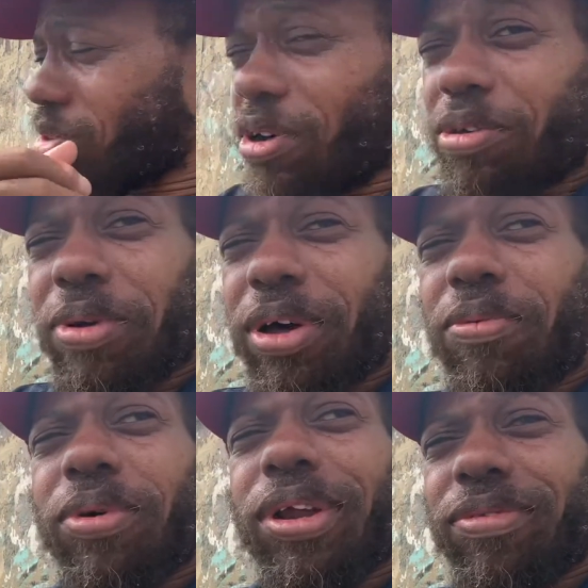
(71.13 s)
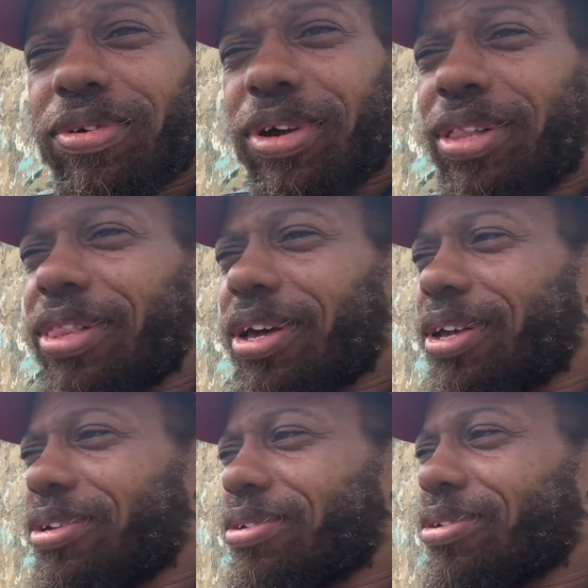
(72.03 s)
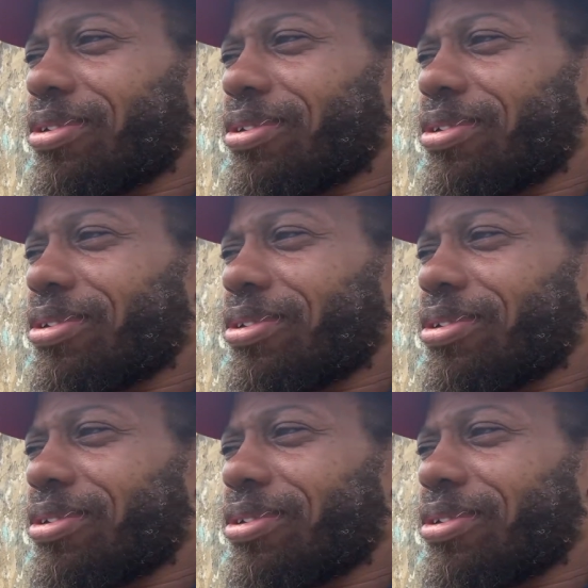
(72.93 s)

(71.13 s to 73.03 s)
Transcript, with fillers: talk about whatever, and then